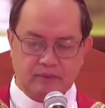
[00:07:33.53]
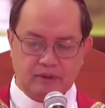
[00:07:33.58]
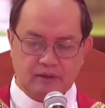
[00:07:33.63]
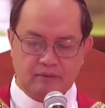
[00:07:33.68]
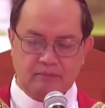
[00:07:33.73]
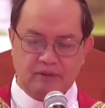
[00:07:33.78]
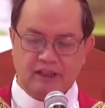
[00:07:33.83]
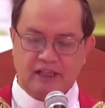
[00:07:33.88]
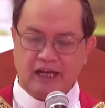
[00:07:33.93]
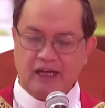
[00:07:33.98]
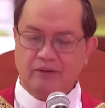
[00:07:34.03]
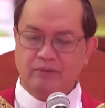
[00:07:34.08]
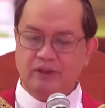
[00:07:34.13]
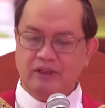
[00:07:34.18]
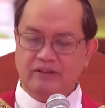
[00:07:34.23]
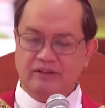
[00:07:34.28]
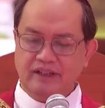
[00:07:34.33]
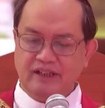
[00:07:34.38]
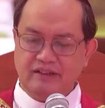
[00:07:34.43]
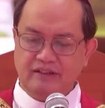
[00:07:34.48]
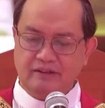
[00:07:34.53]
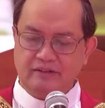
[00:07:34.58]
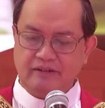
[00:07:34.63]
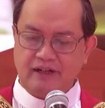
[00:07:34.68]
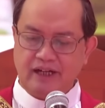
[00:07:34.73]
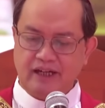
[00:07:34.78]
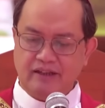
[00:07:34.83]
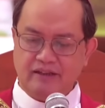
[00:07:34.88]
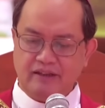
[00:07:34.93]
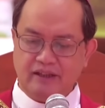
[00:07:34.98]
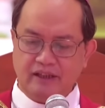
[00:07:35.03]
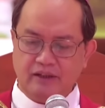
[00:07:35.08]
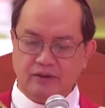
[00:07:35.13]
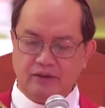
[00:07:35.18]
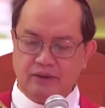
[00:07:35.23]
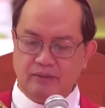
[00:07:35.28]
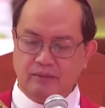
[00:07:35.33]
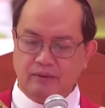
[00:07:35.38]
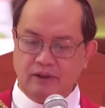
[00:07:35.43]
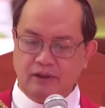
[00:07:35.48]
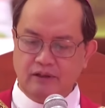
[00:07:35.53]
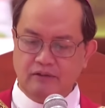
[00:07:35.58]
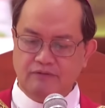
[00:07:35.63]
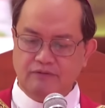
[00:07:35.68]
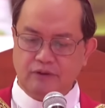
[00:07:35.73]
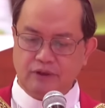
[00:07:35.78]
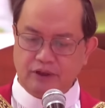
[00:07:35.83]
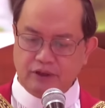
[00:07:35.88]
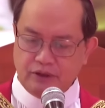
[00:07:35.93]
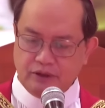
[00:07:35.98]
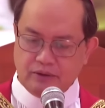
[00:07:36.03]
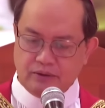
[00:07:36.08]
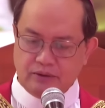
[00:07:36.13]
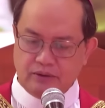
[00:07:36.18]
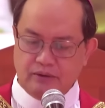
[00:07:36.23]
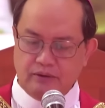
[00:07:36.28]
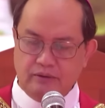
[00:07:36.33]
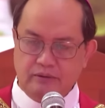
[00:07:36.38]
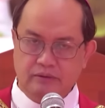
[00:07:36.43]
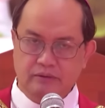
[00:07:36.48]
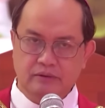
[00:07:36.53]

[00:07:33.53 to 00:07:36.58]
but I will read the writing on the wall for you